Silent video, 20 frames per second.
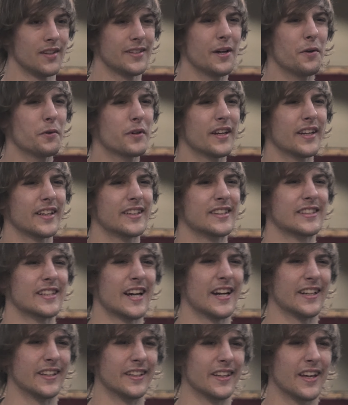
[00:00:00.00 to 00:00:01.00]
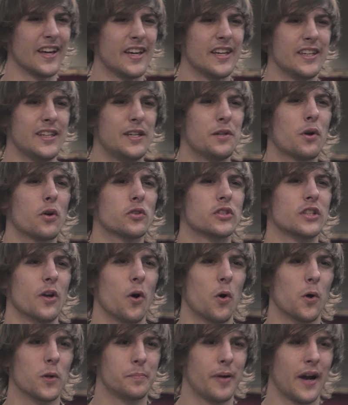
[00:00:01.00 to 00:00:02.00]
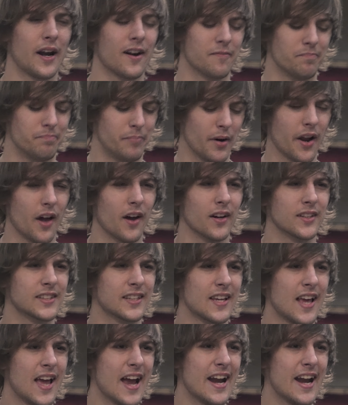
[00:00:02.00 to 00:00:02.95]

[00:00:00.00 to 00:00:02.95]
Don't get excited. Hugo's an old pair of buttocks.